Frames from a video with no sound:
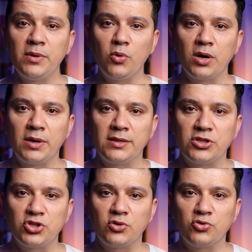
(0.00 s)
But what about the
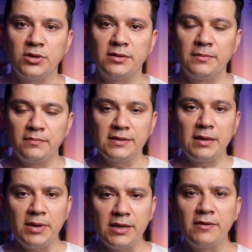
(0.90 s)
children? They've
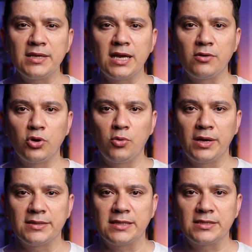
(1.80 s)
been living like
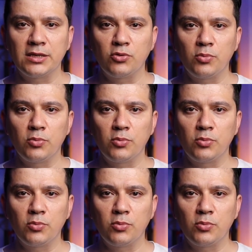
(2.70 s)
robots since they were